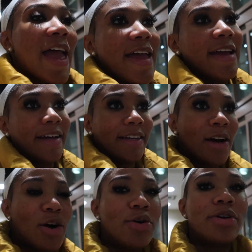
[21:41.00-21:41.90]
And
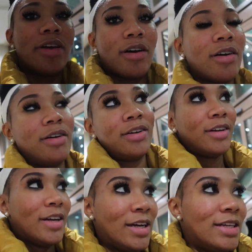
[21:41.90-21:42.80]
oh yeah,
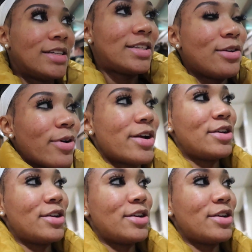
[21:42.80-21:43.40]
this heat right